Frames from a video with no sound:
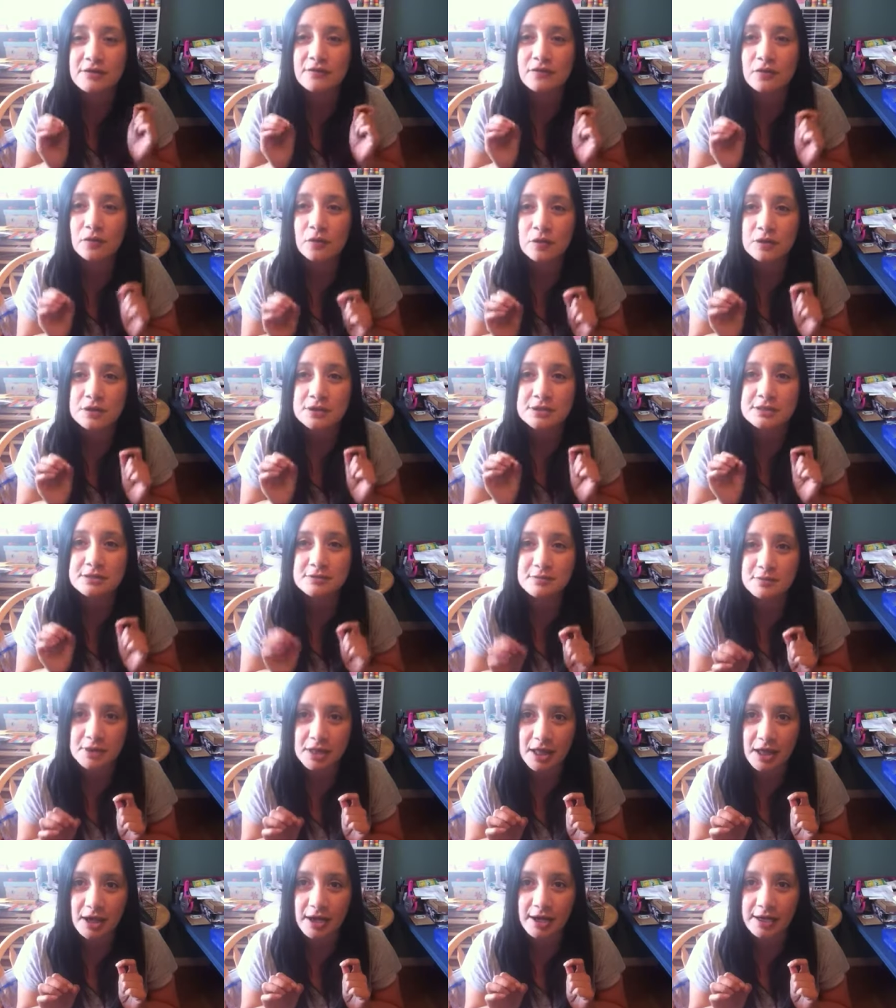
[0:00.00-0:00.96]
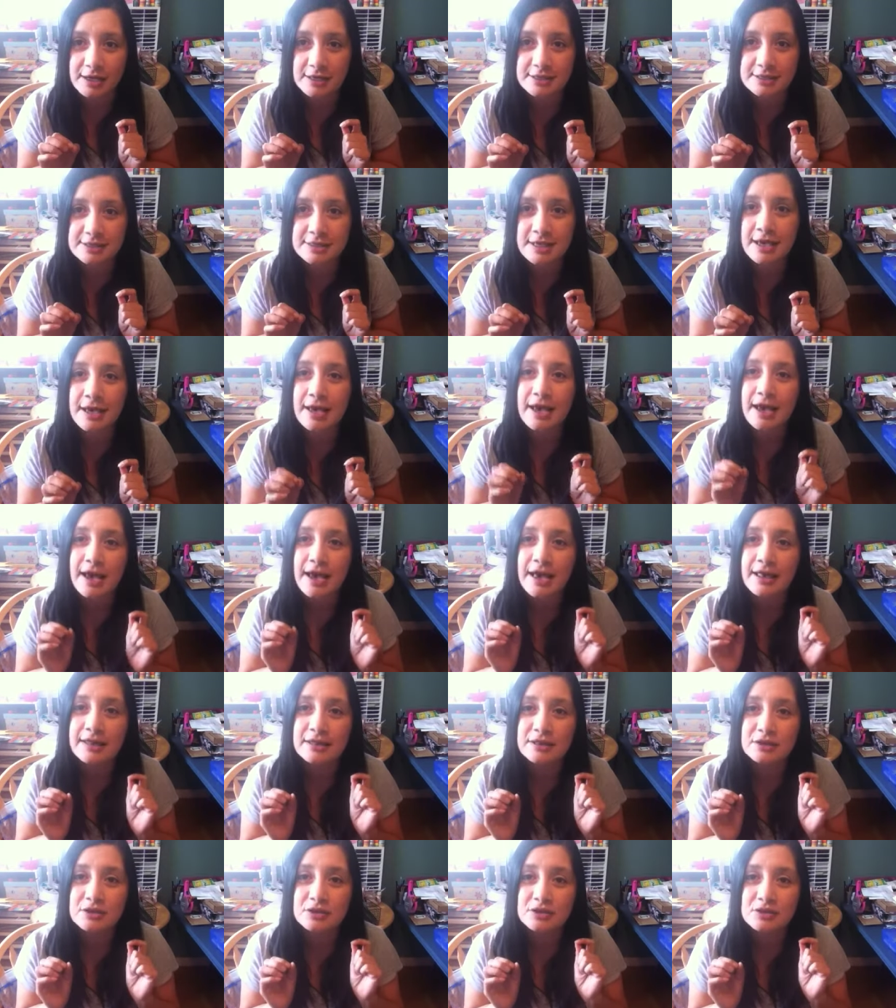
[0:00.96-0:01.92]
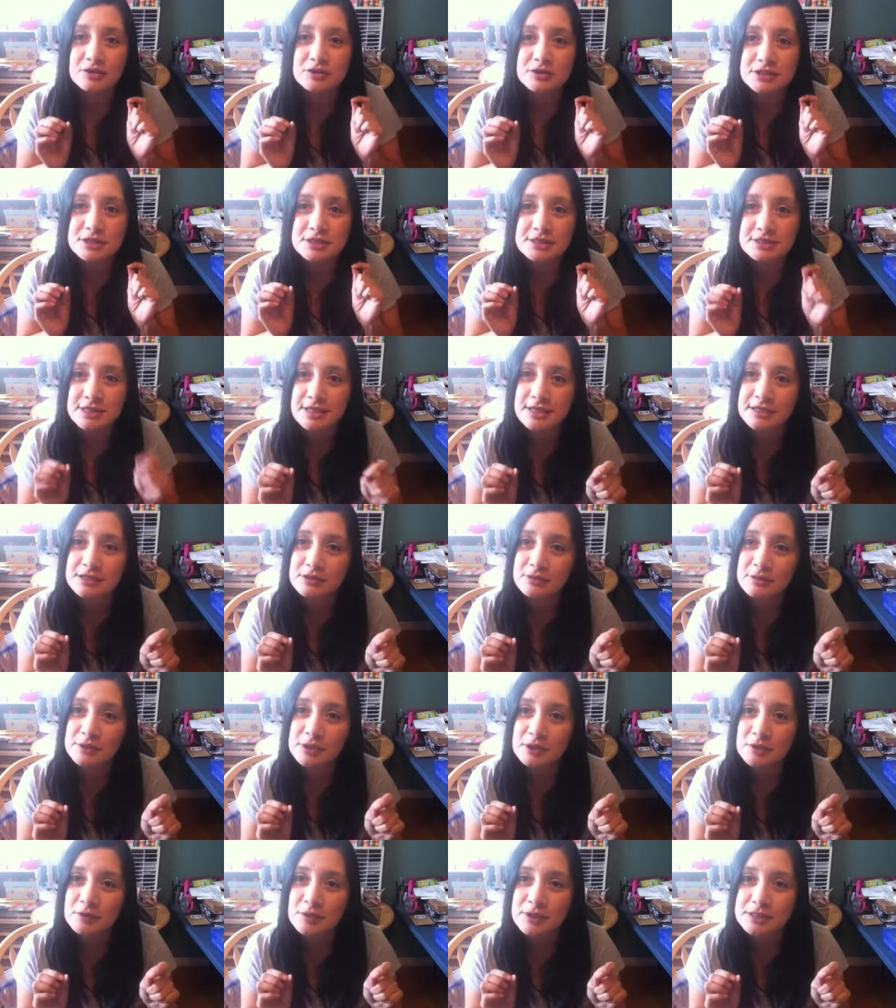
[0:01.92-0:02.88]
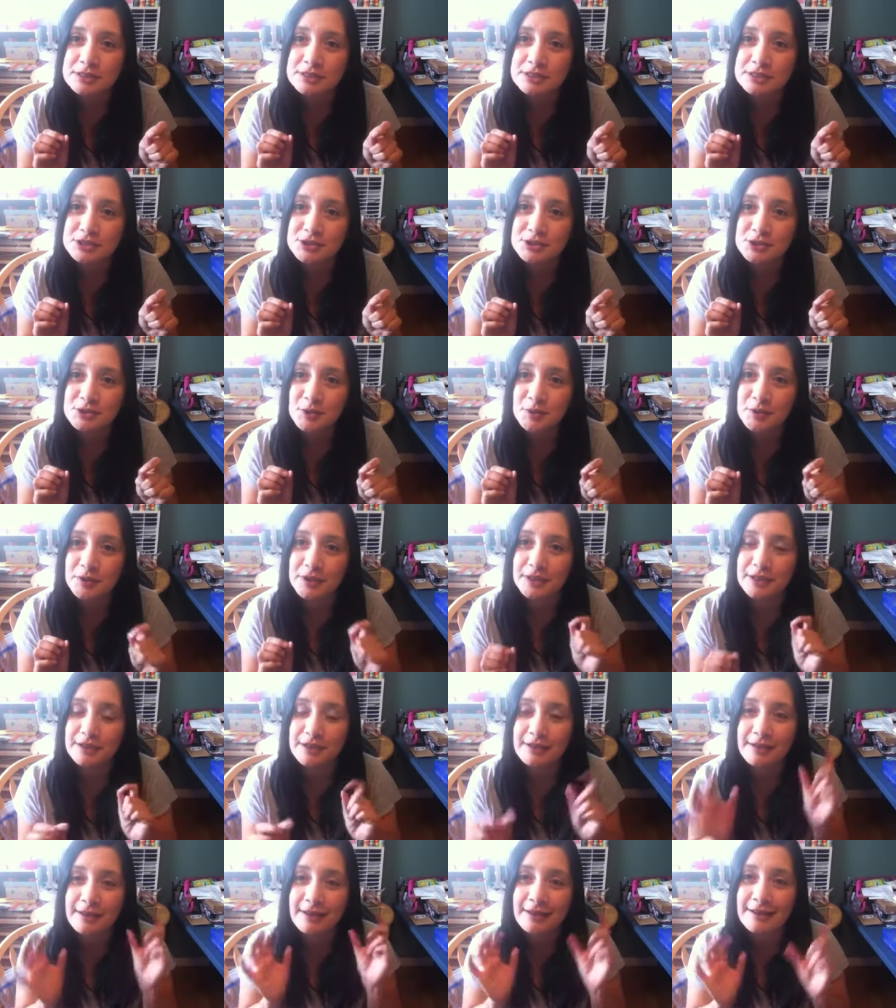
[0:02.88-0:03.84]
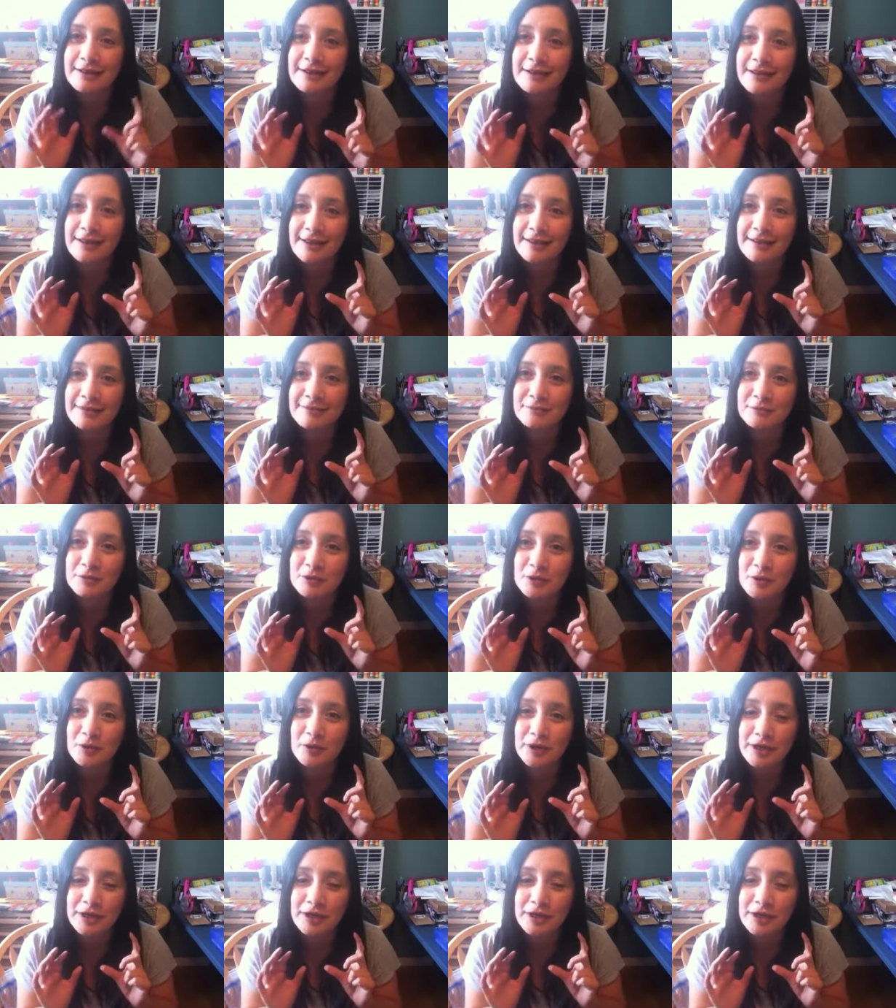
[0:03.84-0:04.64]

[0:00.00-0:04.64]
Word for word: for supplies and then you just send a request to join and and we'll go